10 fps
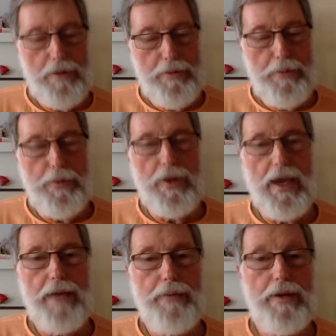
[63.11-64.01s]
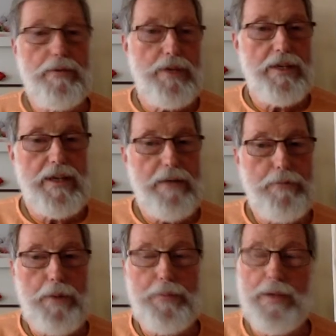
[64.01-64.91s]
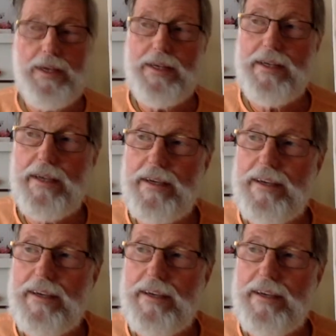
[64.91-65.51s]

people came in, we didn't have proper heating.